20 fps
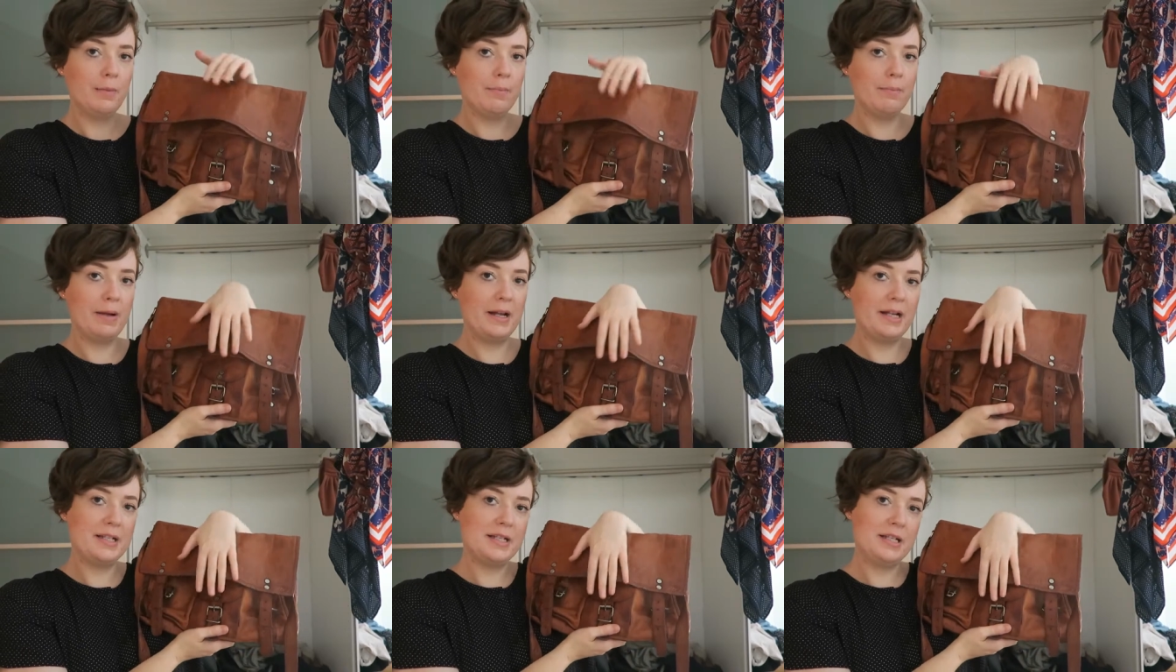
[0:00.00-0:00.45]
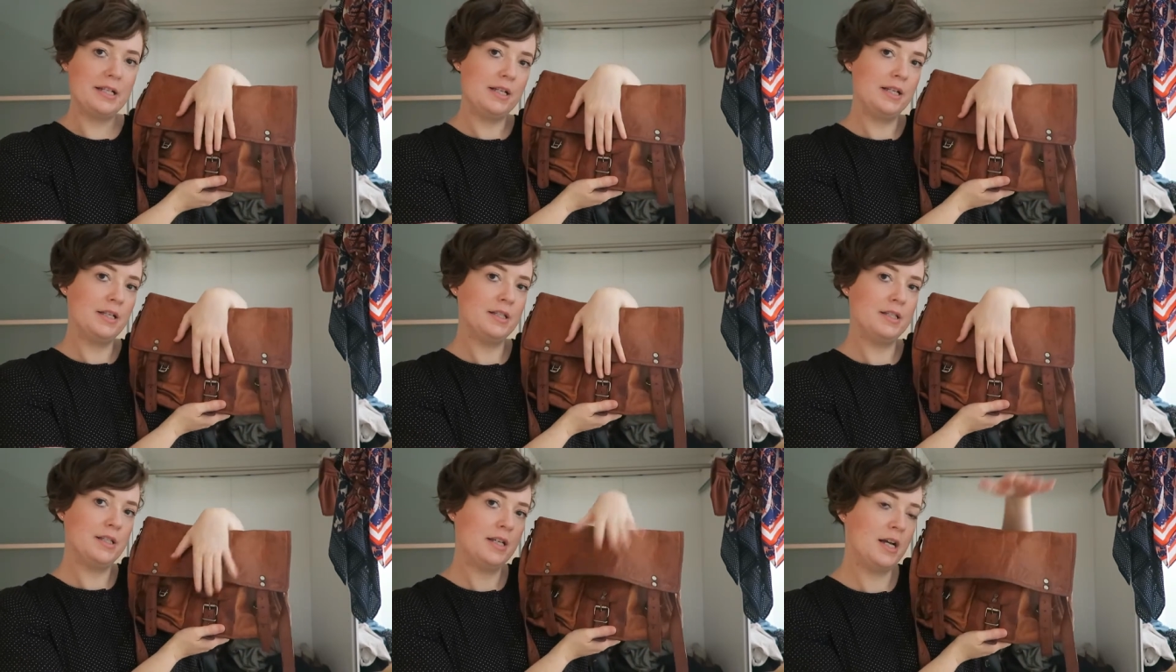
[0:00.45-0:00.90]
made in
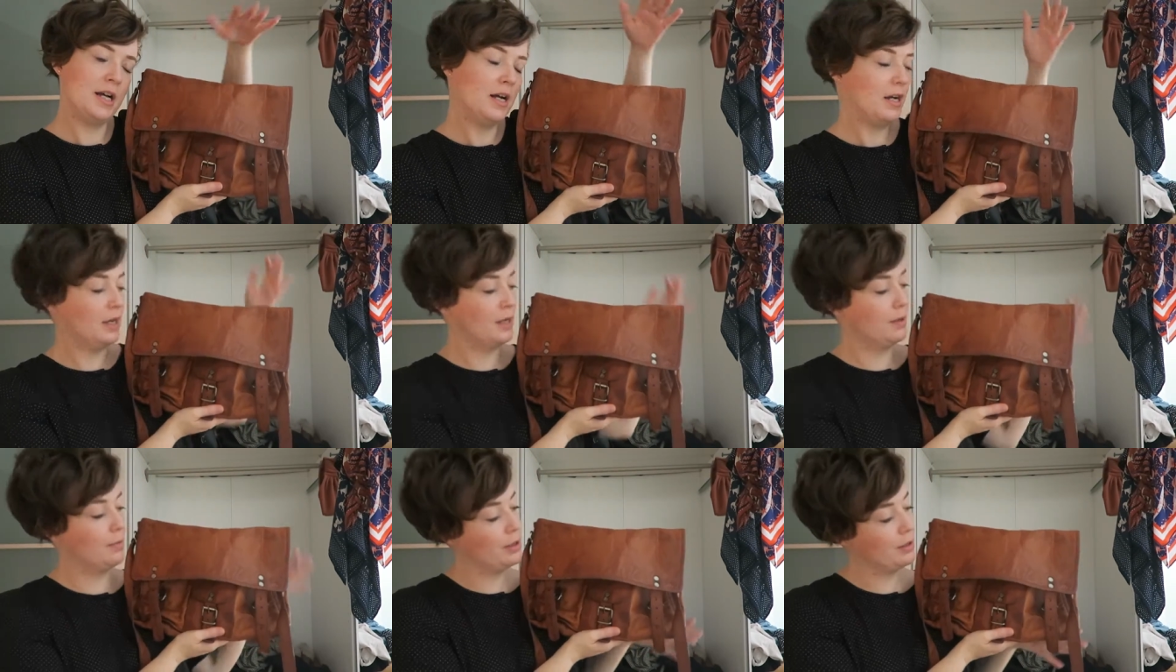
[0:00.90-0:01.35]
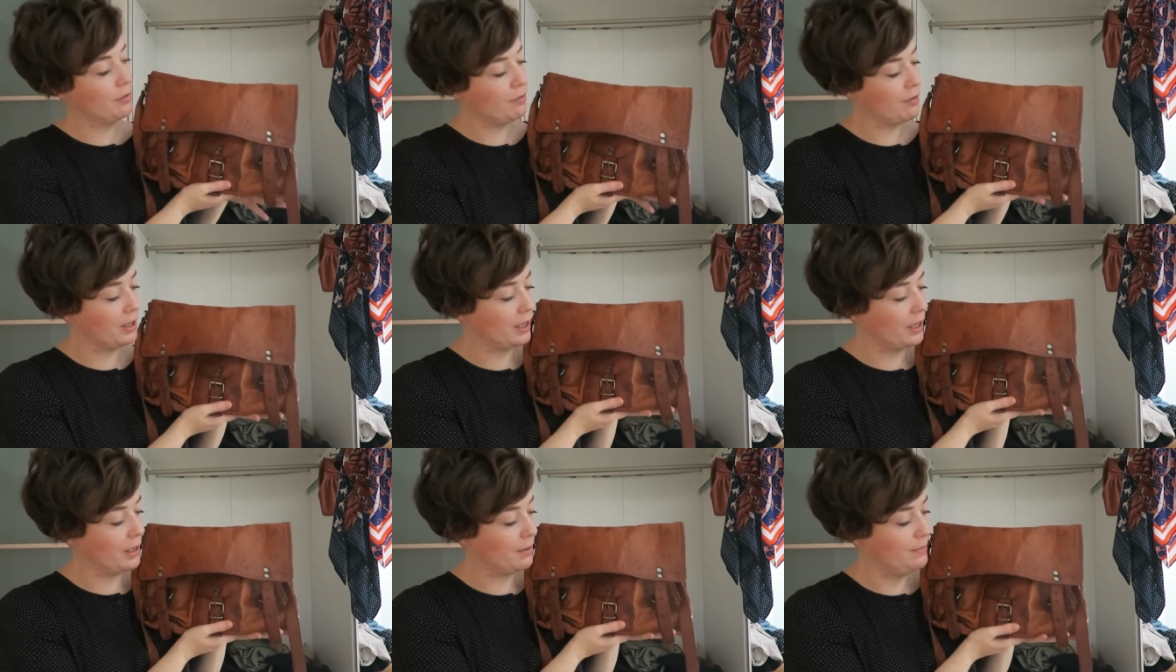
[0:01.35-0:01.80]
India, and my
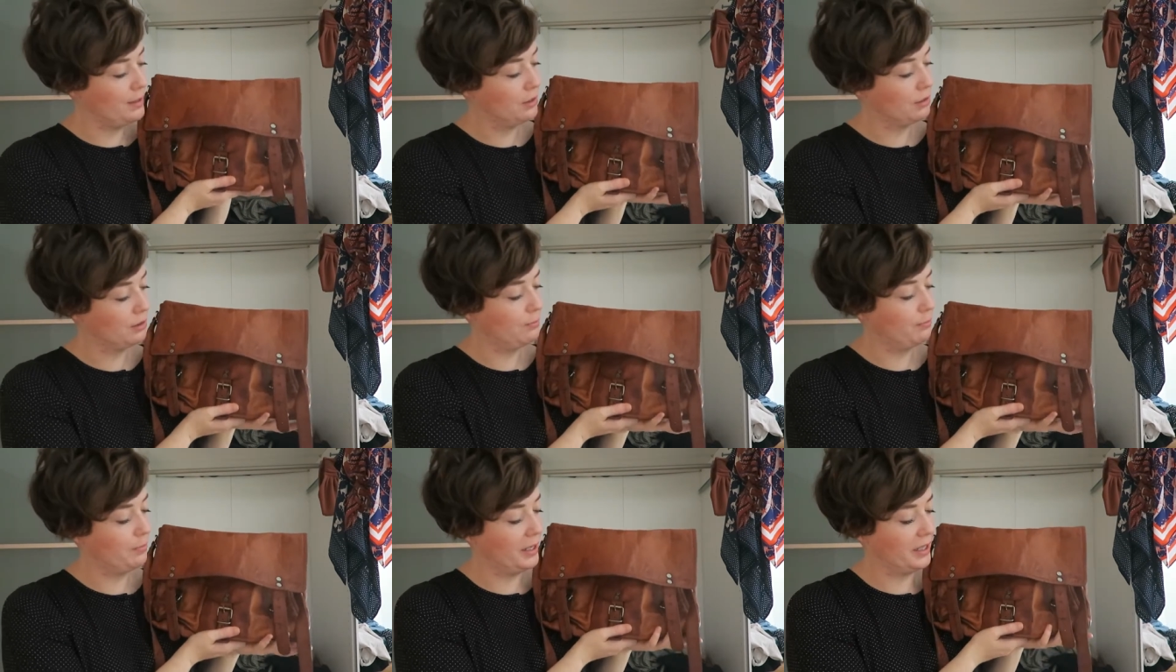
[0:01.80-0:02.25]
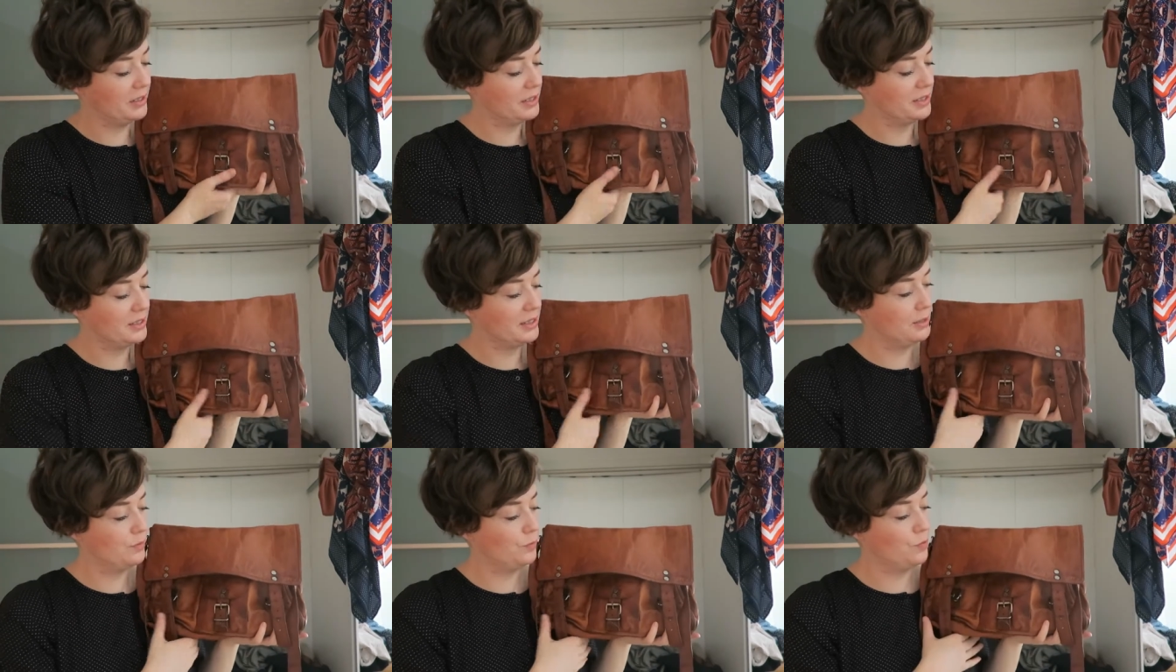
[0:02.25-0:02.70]
friend Camille picked
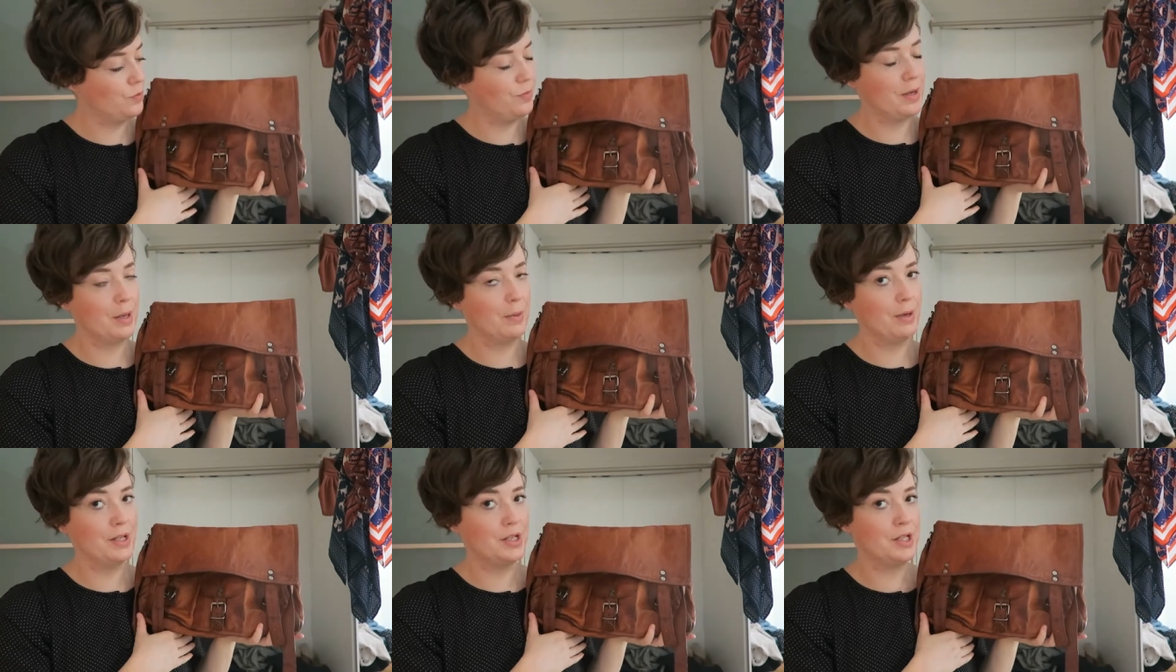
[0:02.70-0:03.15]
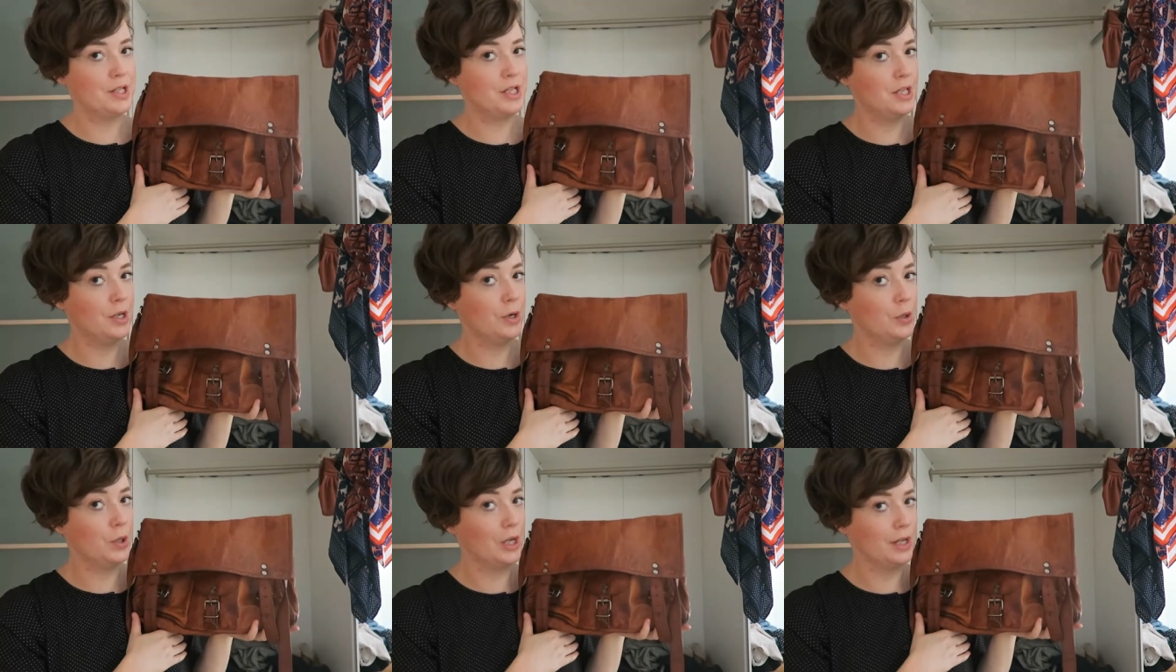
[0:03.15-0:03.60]
this up for me when
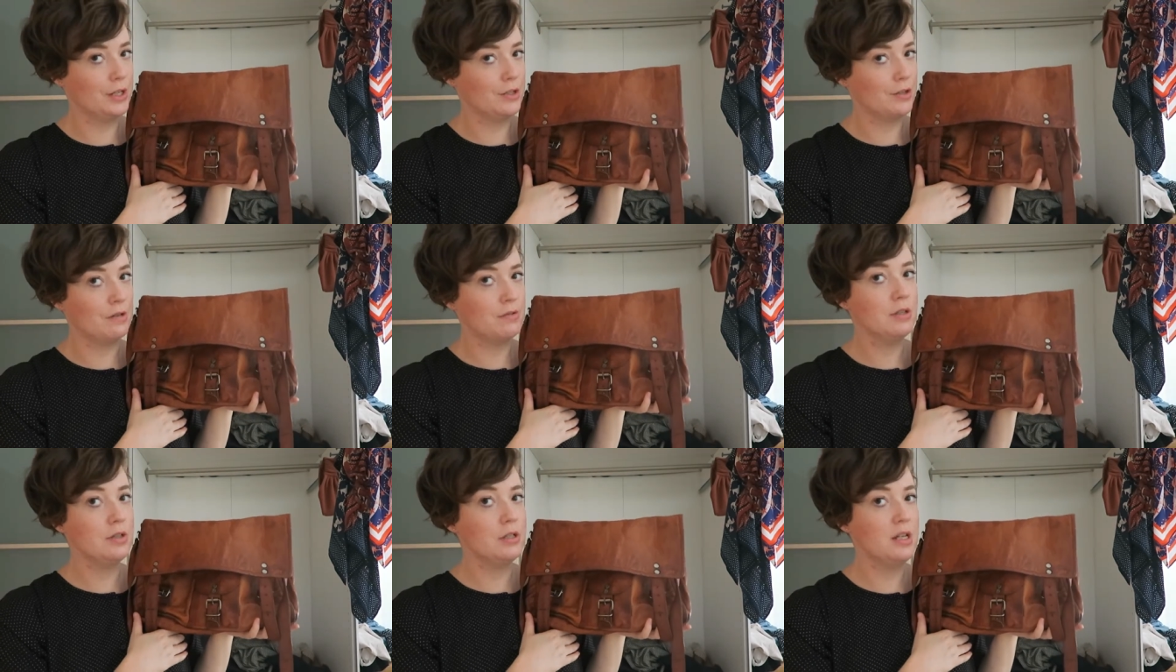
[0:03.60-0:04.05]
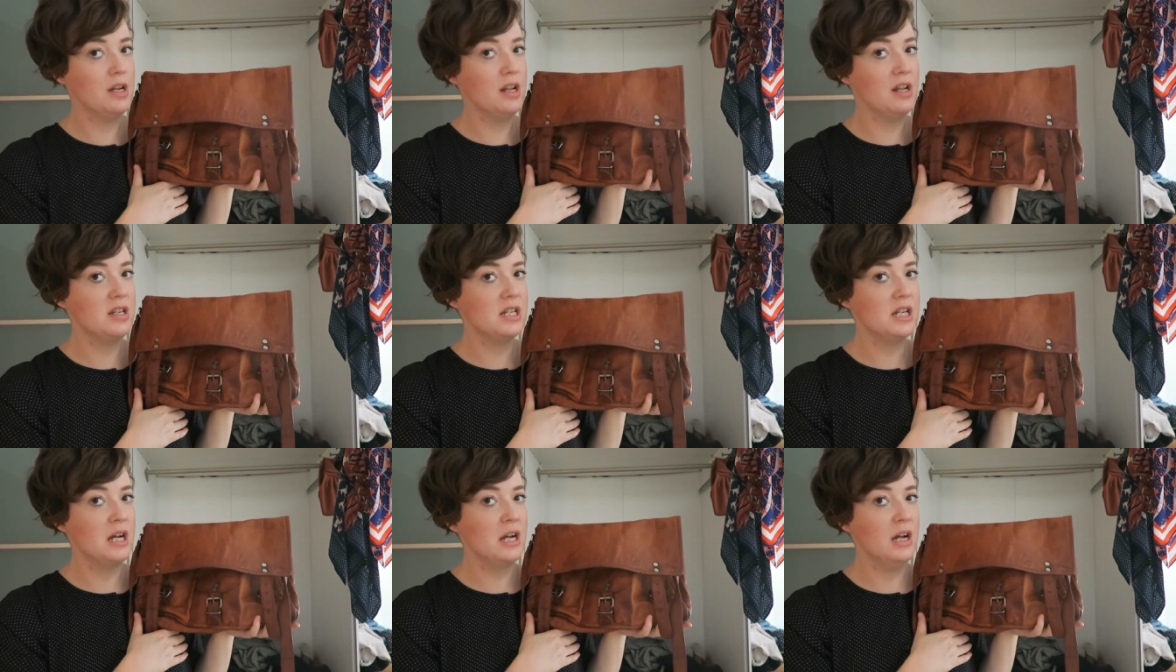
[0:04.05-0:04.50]
she on her travels in
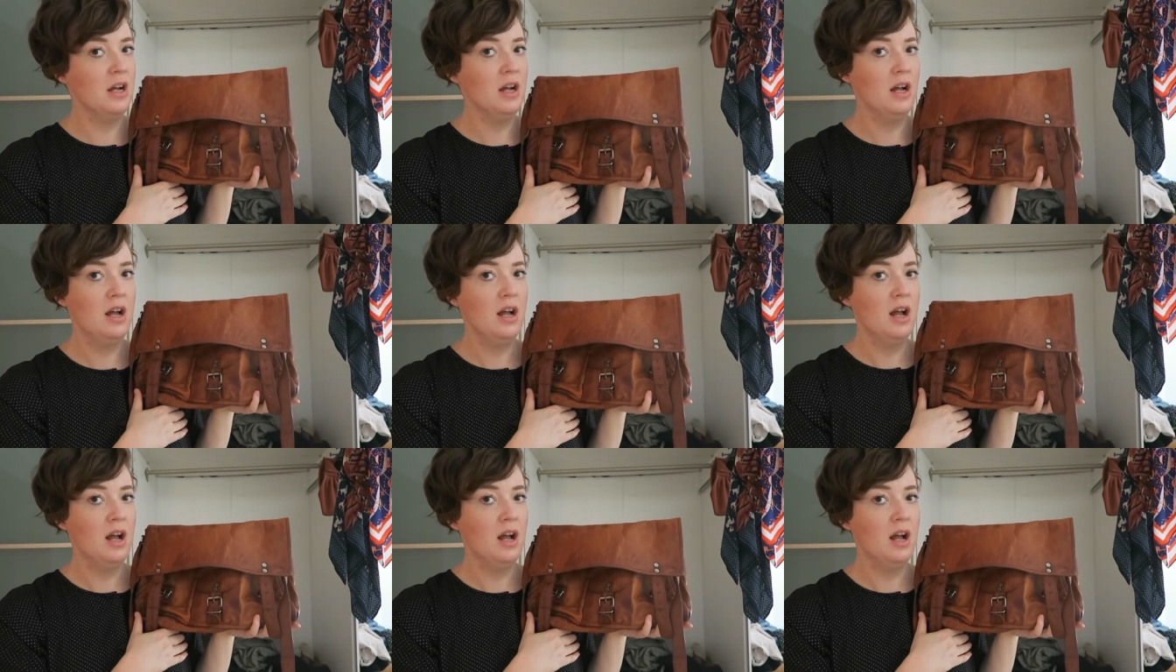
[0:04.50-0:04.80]
India,